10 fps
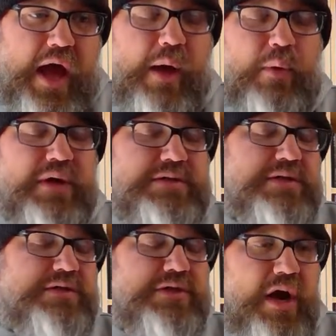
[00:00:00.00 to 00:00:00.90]
was
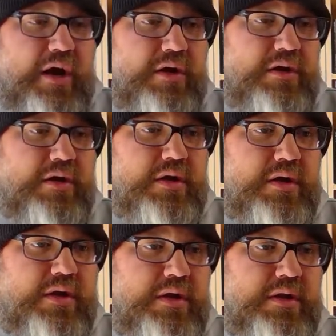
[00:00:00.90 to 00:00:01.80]
concerned
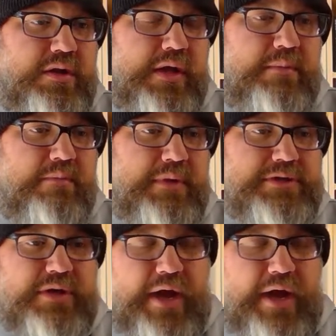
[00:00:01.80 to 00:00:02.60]
that Mr.